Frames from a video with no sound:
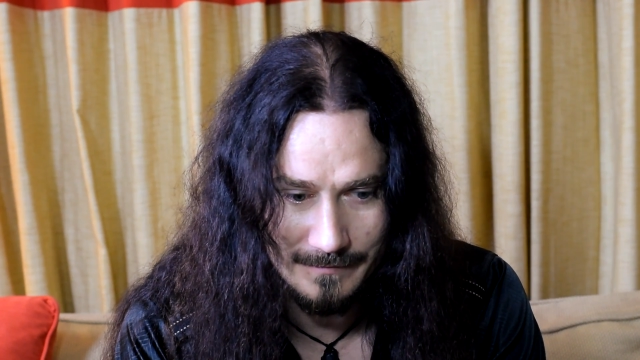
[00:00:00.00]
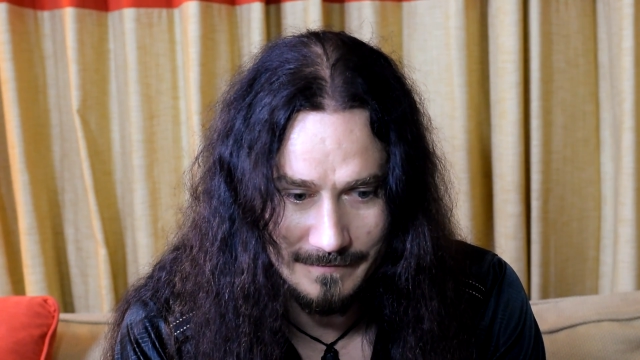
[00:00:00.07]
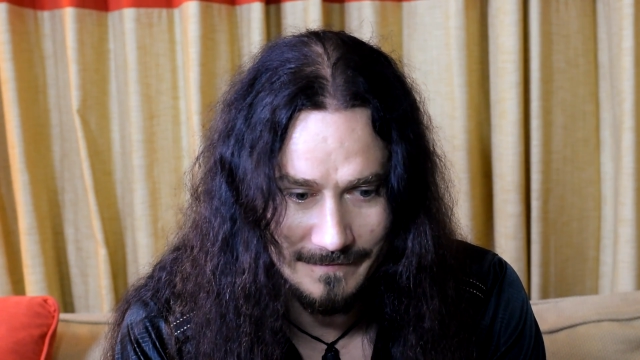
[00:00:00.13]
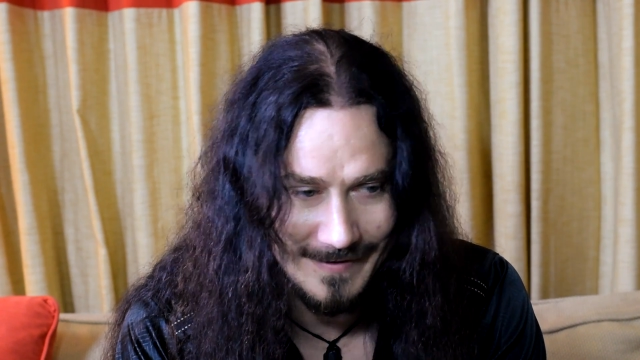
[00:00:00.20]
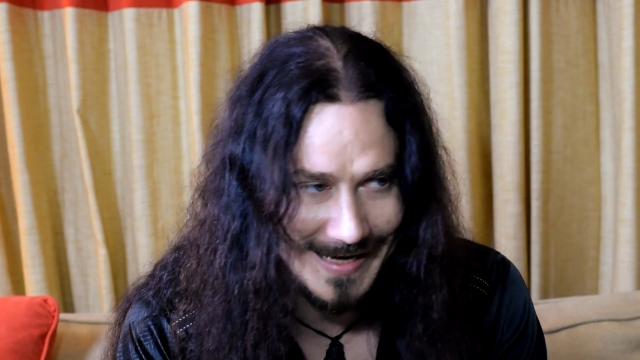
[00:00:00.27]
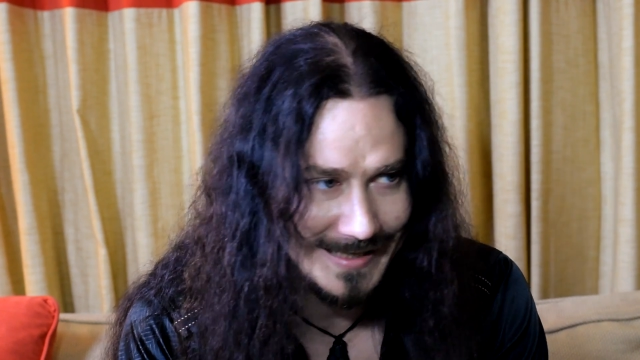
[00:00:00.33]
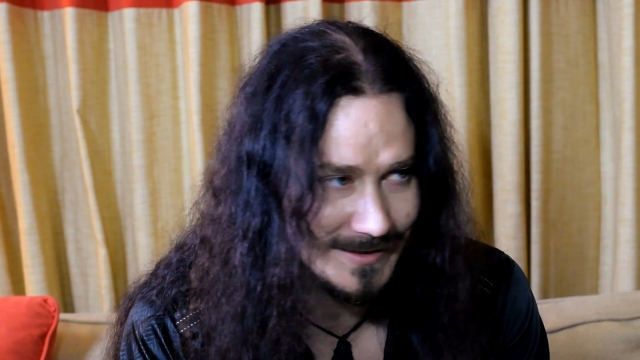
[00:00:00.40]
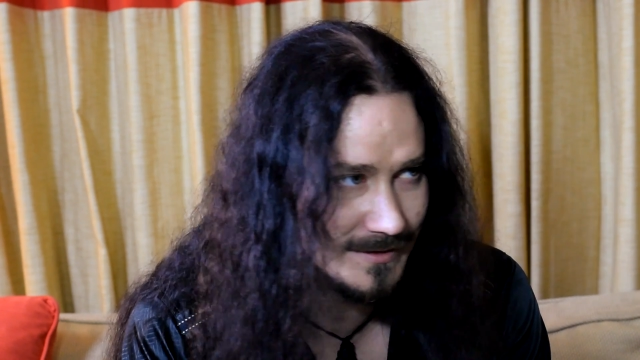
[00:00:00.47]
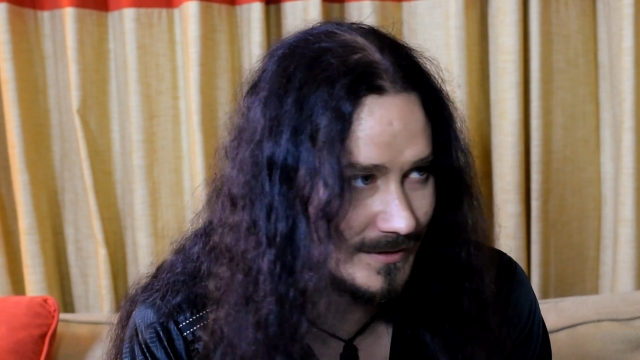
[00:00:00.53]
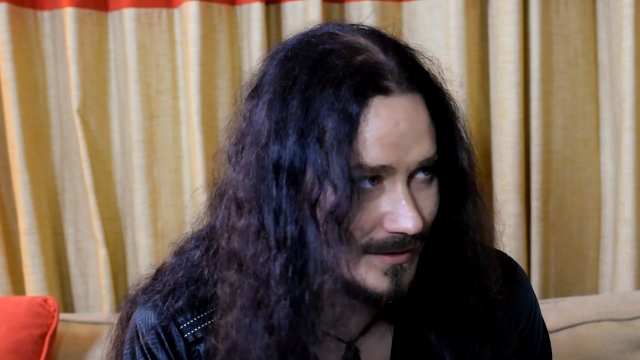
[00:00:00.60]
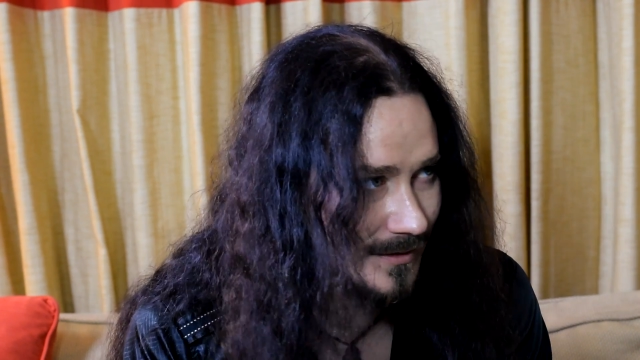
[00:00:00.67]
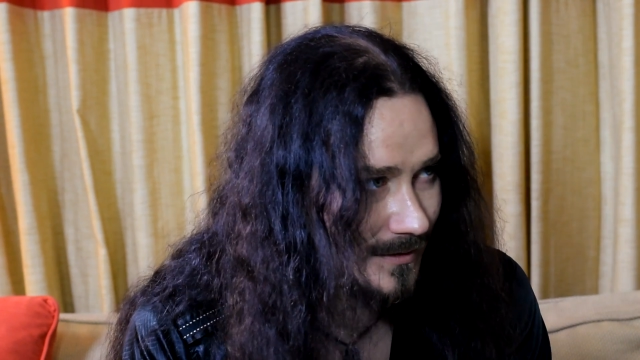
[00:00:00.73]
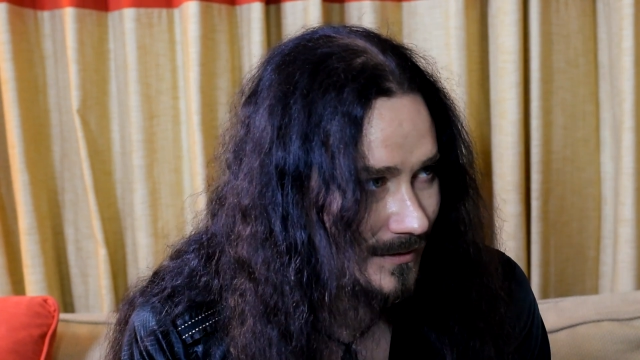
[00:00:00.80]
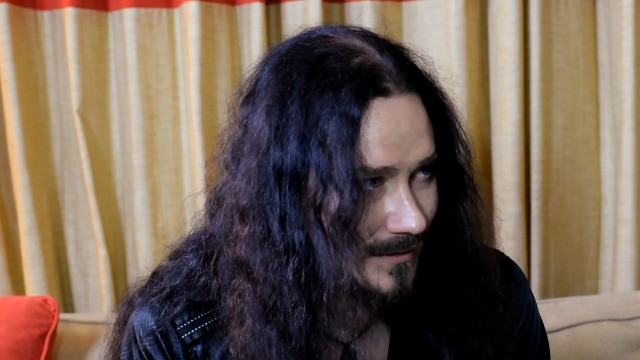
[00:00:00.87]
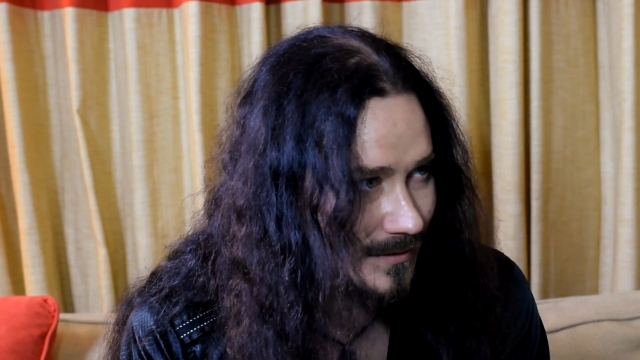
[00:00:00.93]

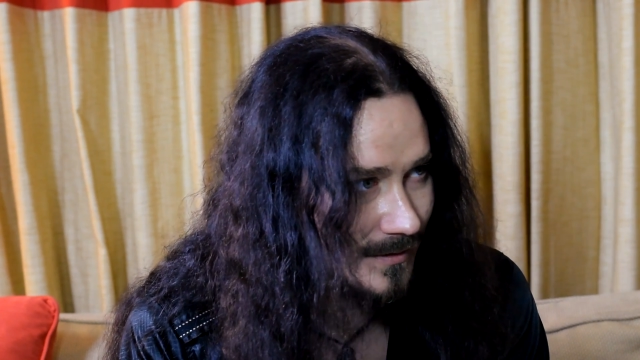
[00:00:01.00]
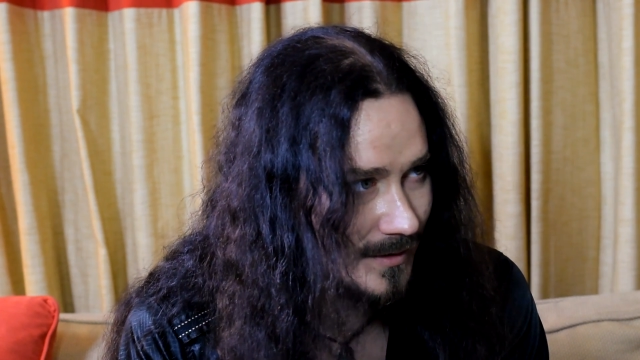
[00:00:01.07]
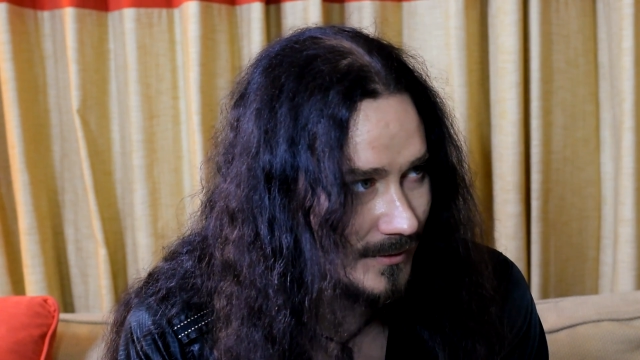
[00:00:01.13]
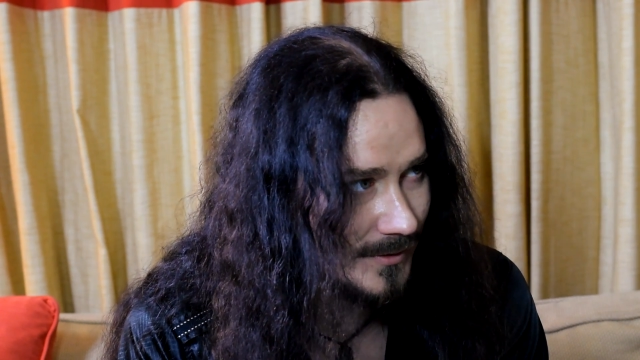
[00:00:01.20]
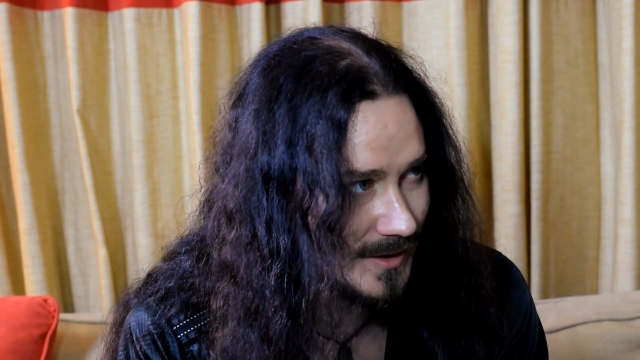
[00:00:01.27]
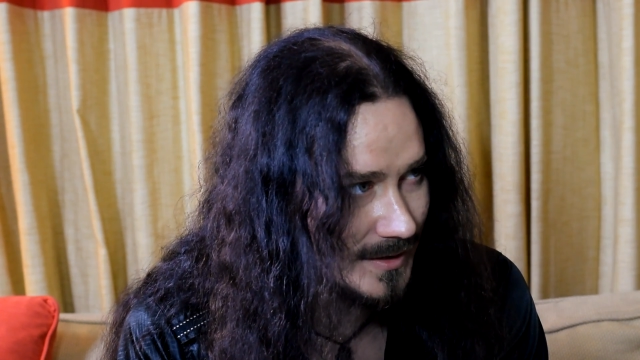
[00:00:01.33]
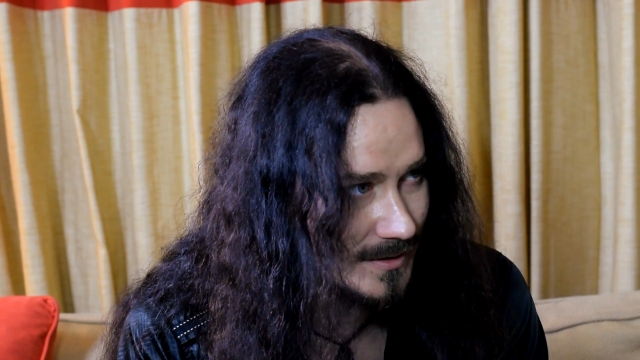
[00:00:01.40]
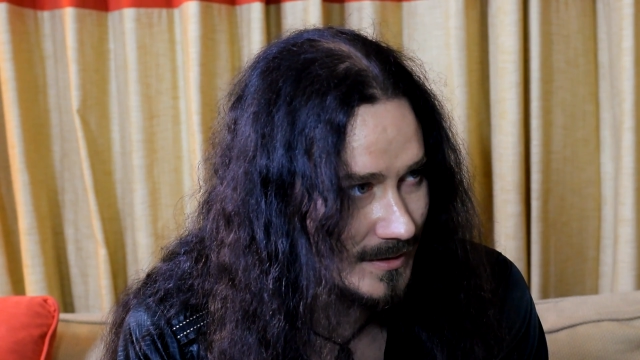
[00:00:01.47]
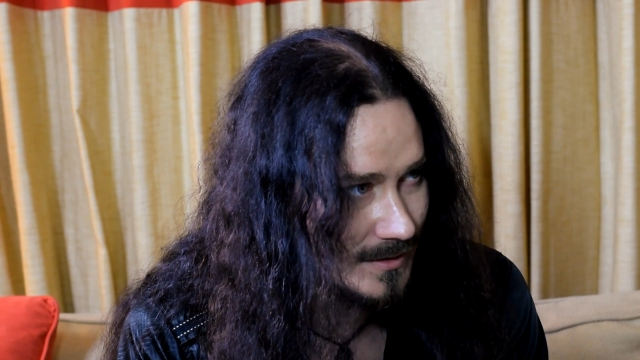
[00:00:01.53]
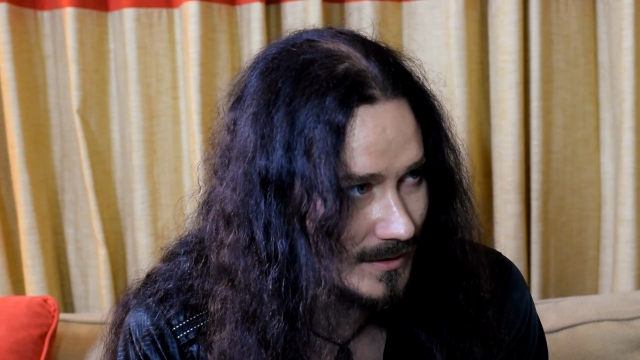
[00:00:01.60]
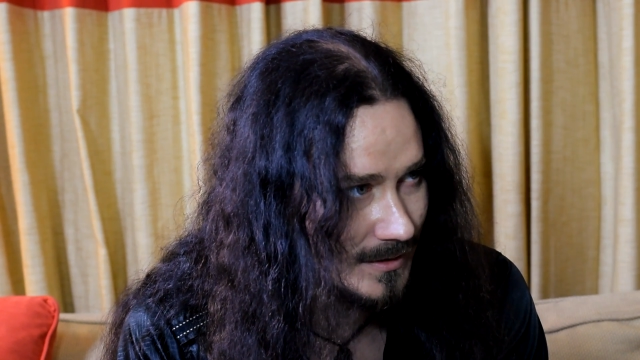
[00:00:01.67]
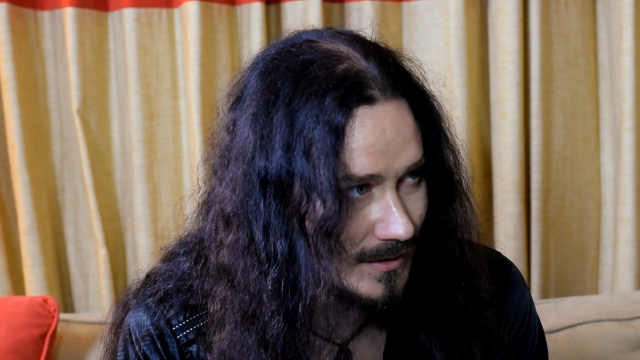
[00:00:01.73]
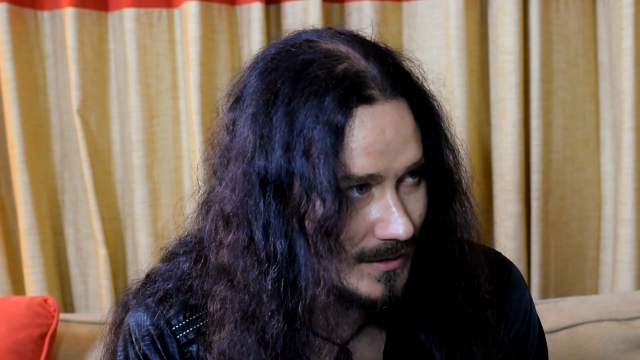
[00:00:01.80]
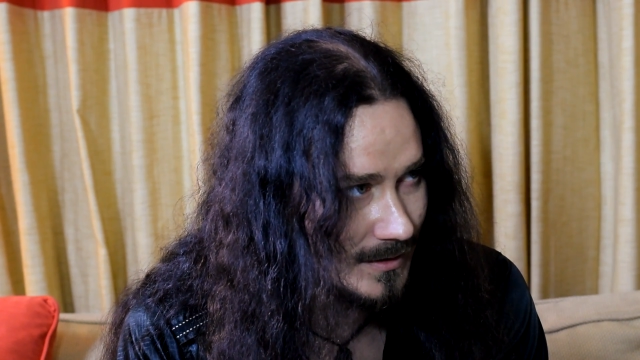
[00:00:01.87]
fact there is.